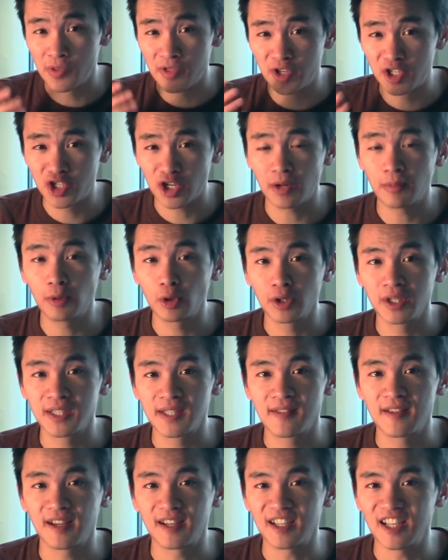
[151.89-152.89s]
The trouble is
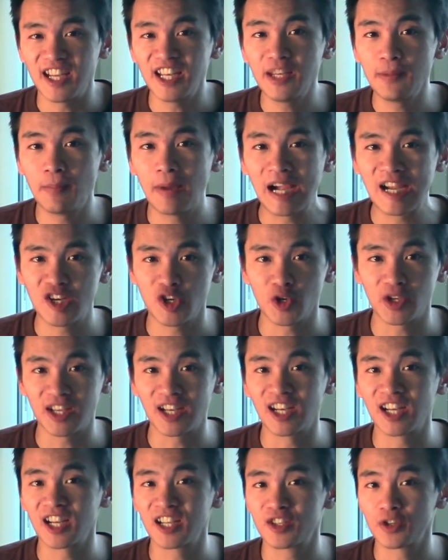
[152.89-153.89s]
that any miner
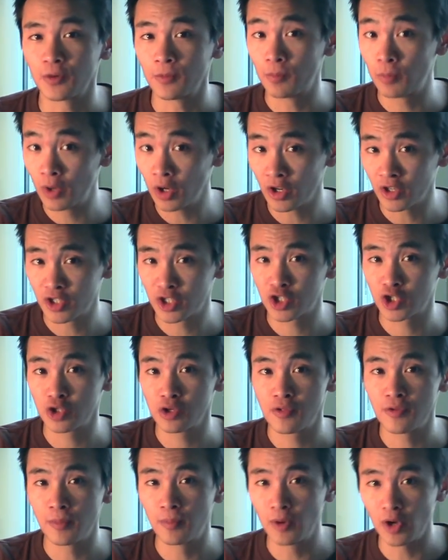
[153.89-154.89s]
can add a block to
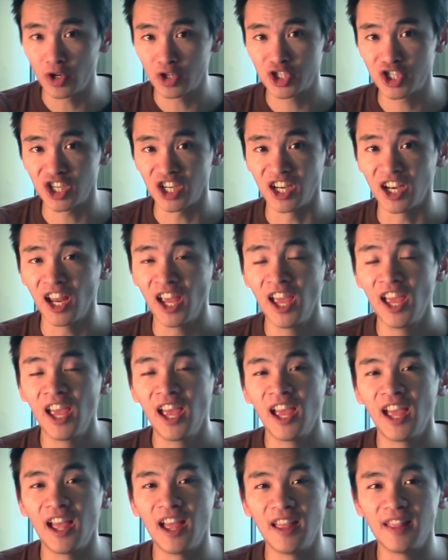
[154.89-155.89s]
the blockchain,
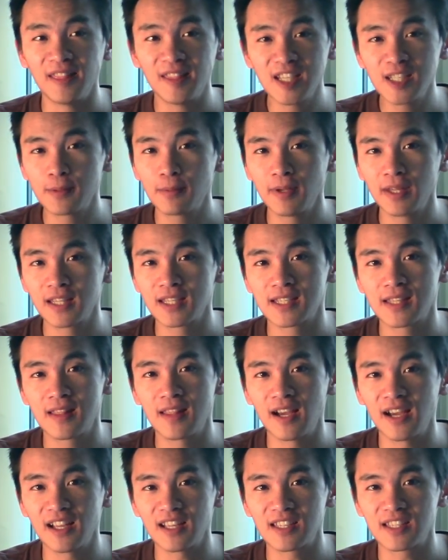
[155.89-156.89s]
and this means
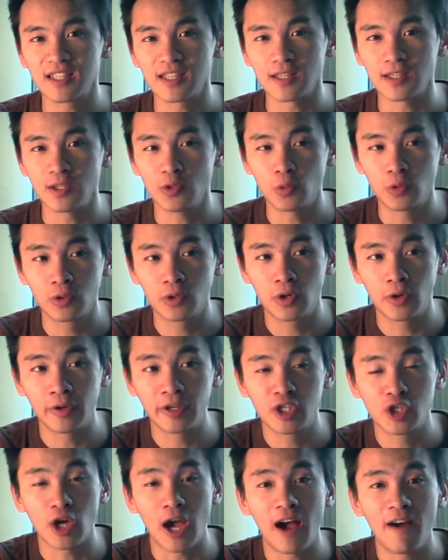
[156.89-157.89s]
that you're
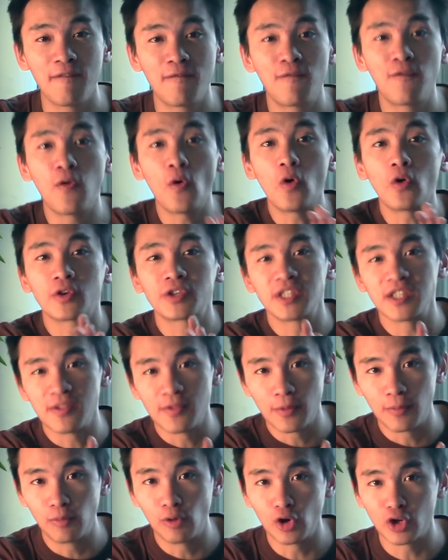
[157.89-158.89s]
going to have forks in
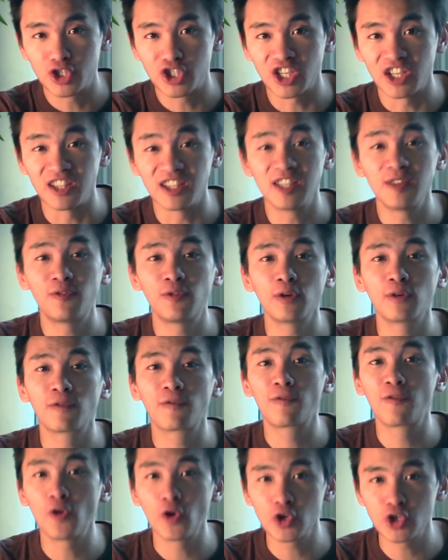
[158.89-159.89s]
the blockchain, different
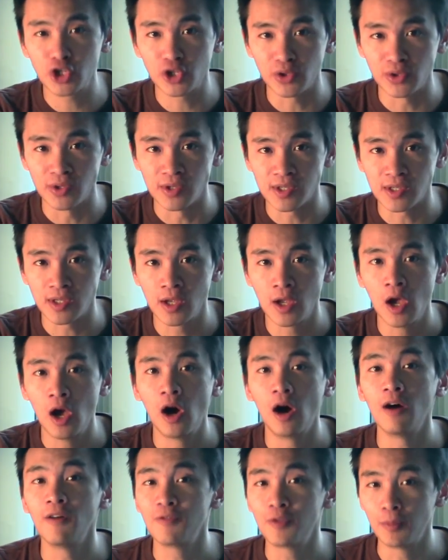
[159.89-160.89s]
versions
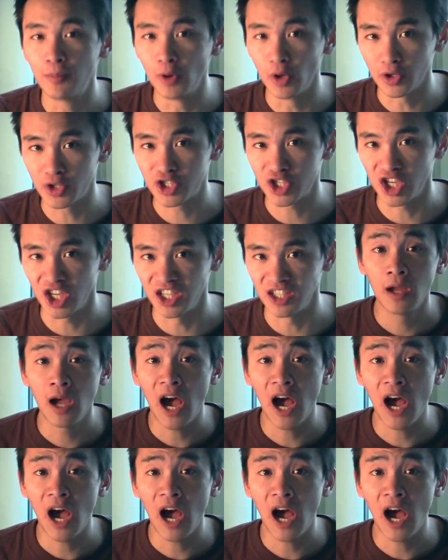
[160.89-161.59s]
of the blockchain.